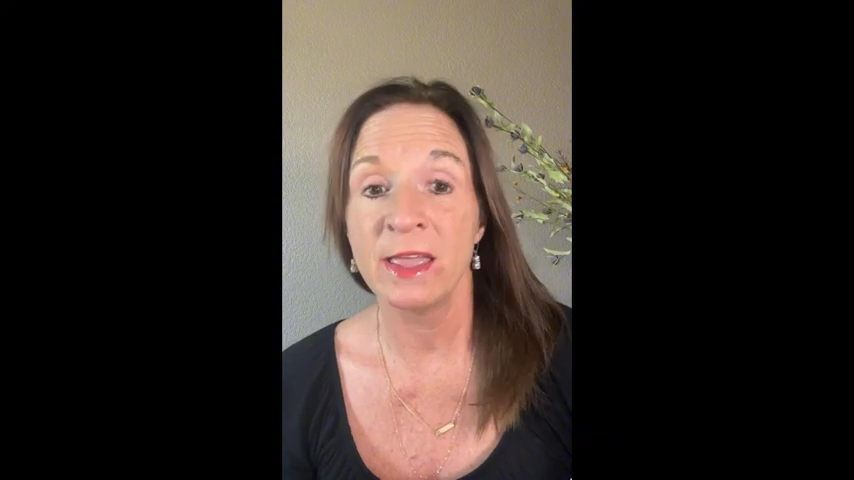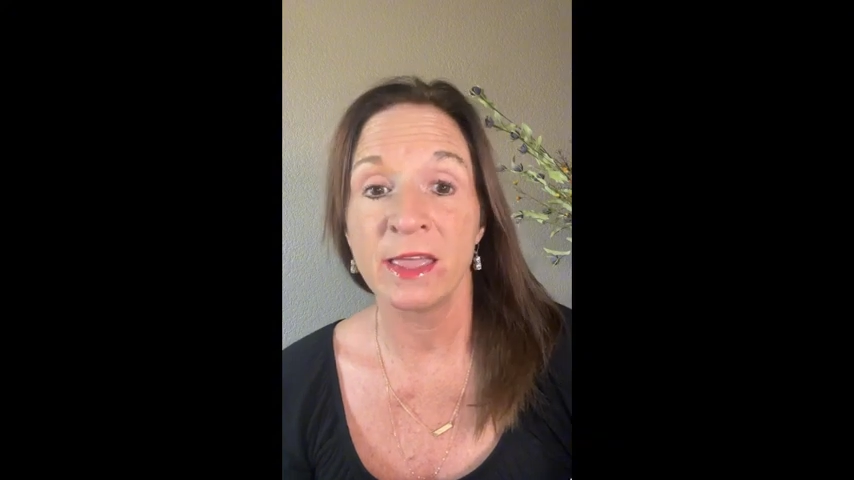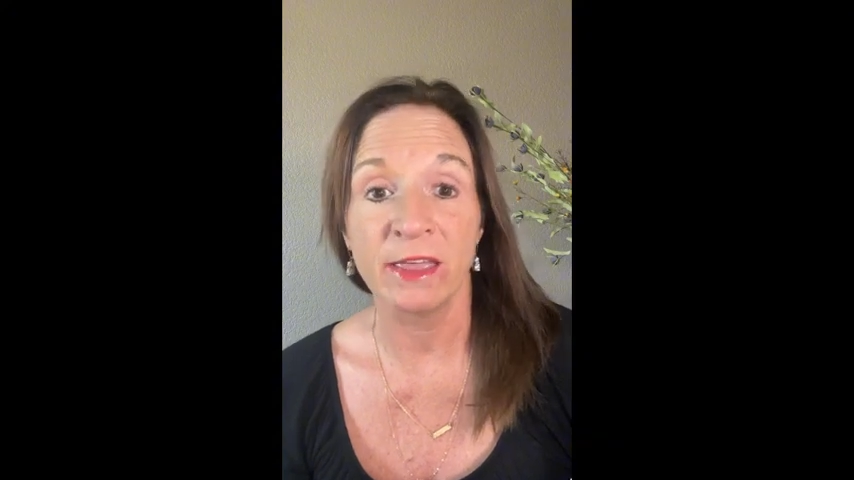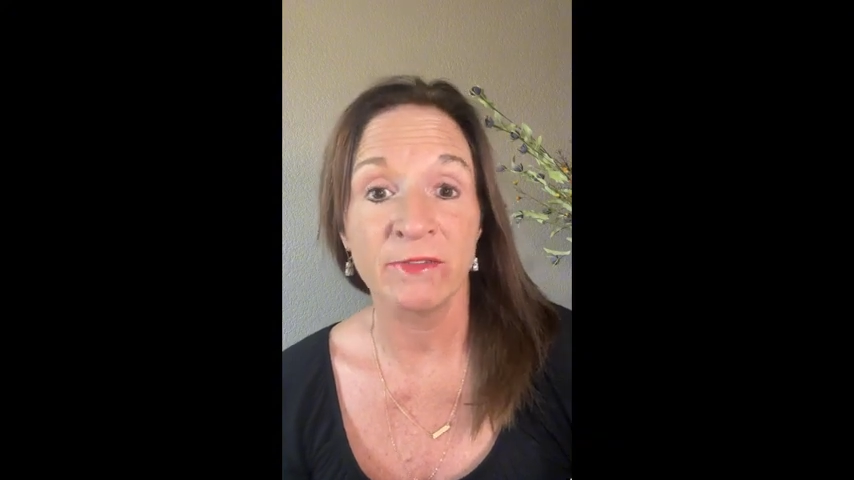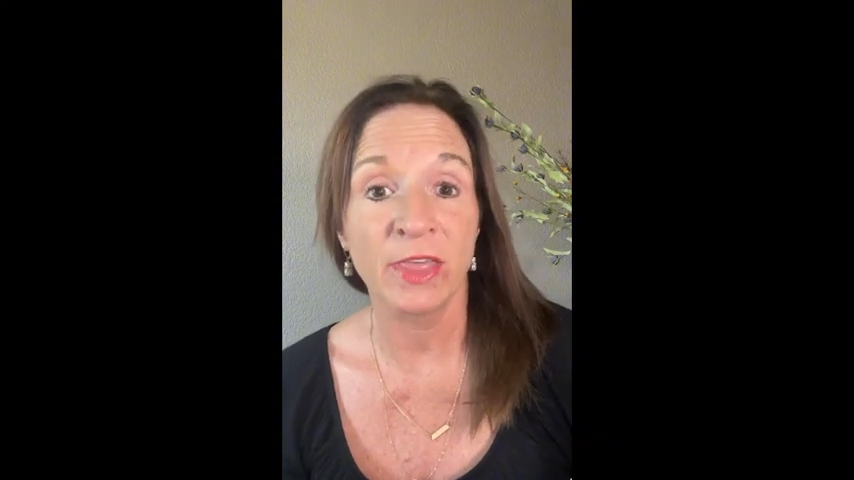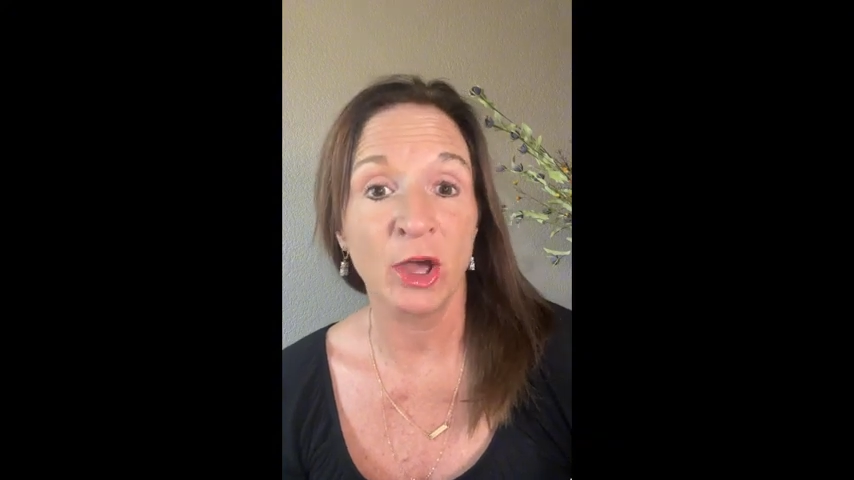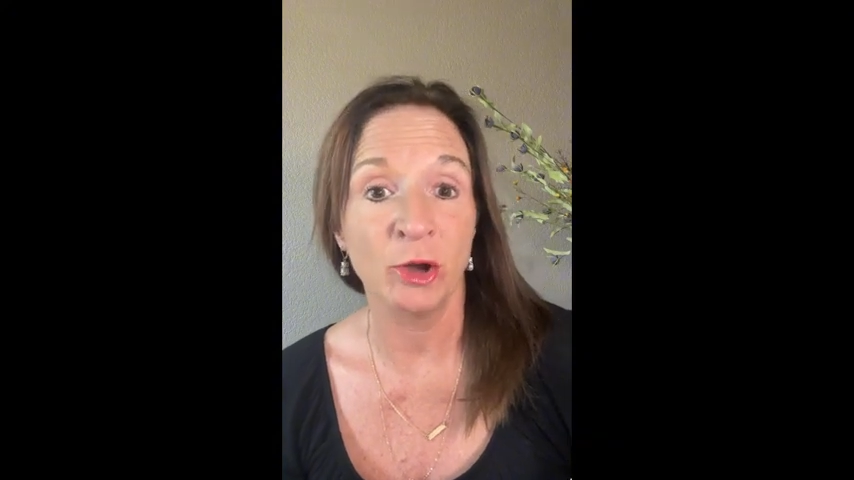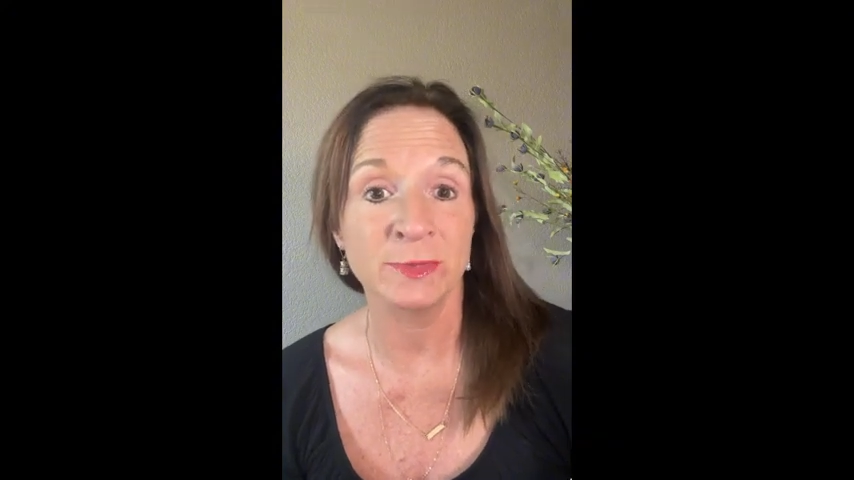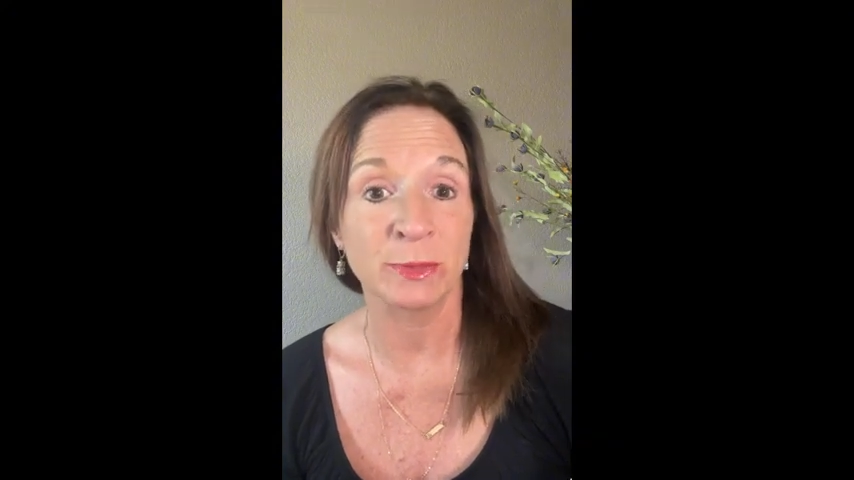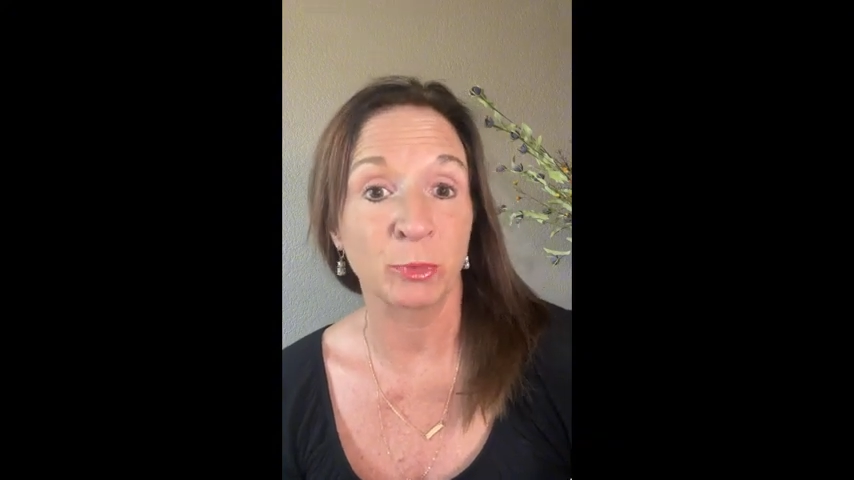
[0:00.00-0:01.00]
if the
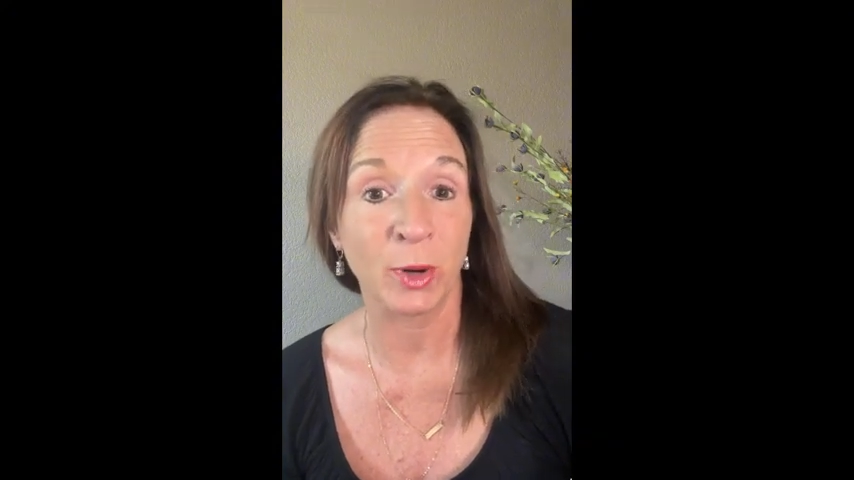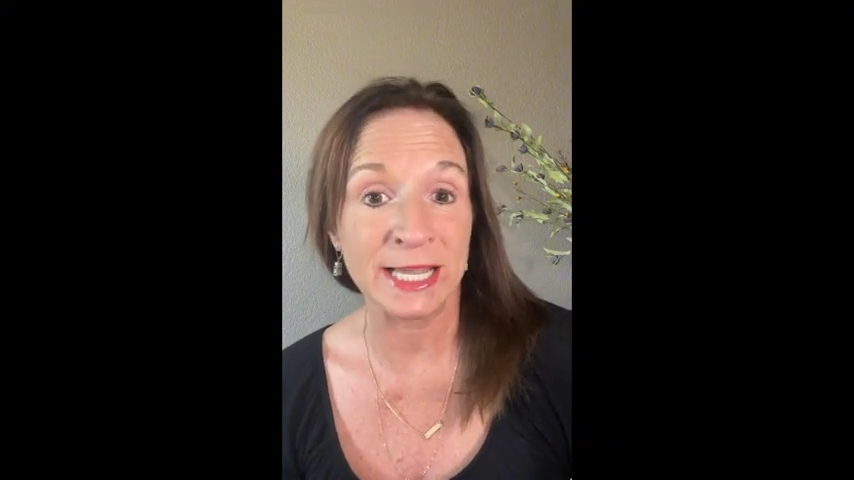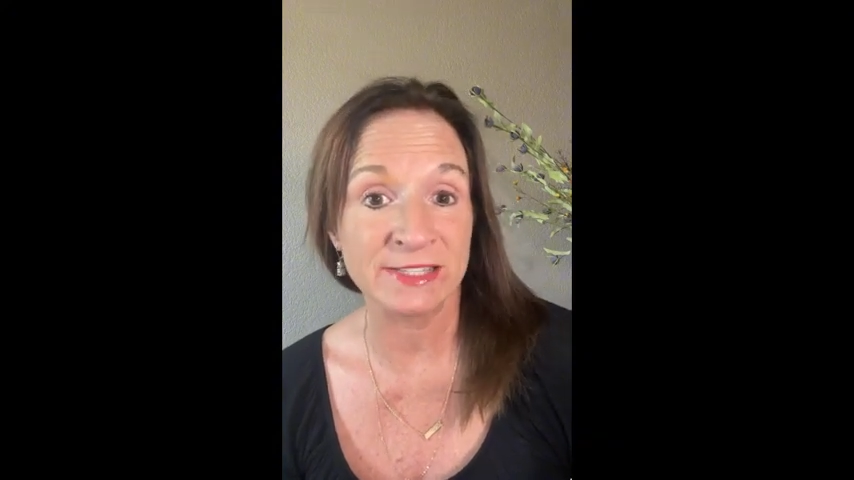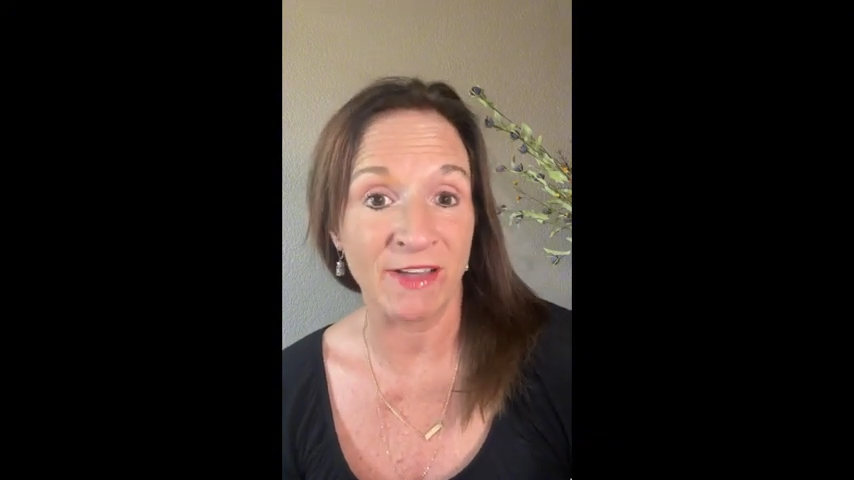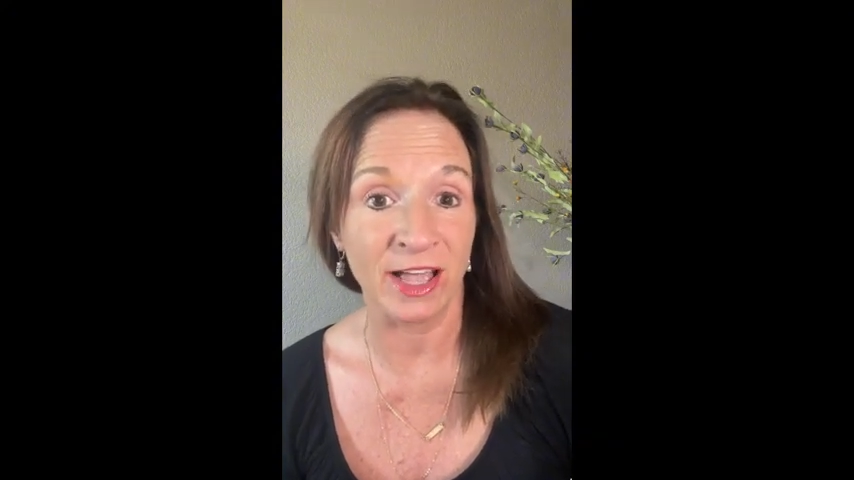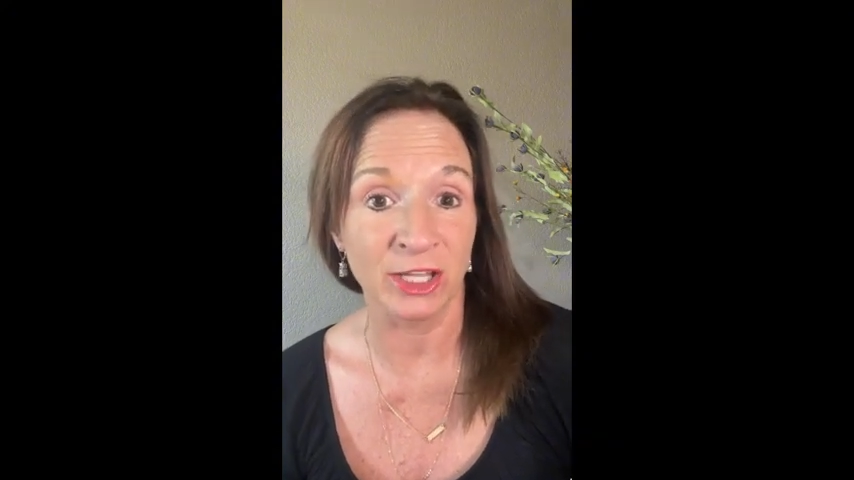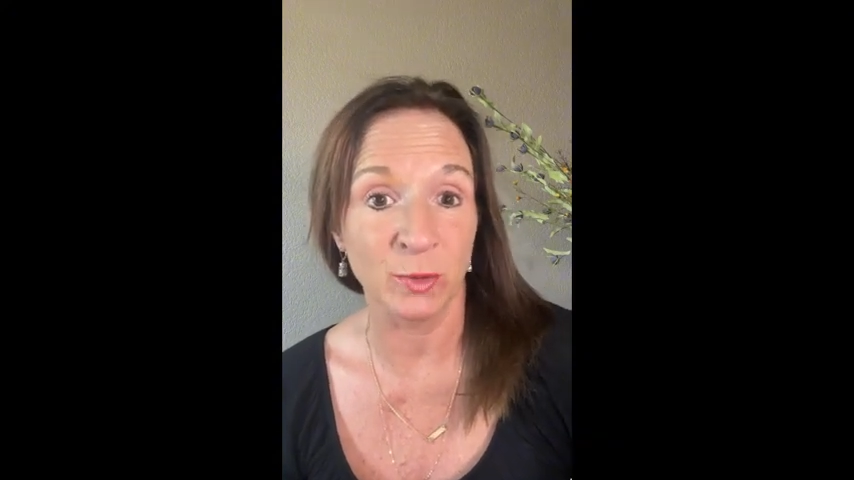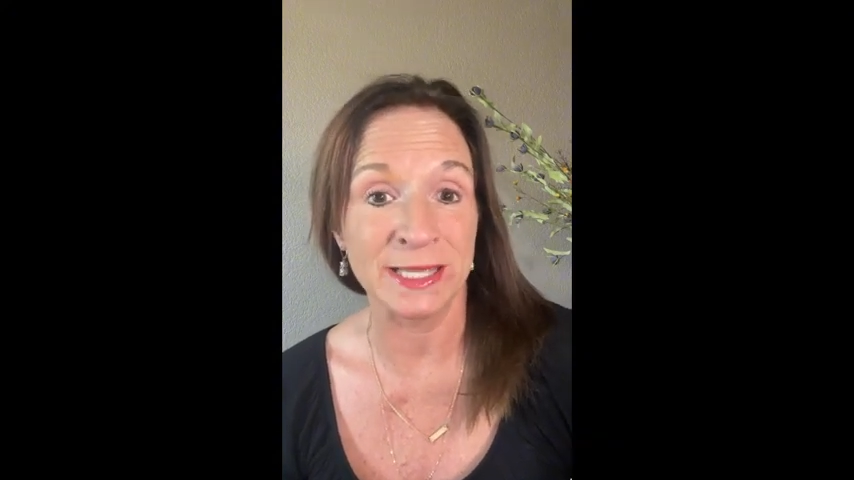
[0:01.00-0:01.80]
home's appraised value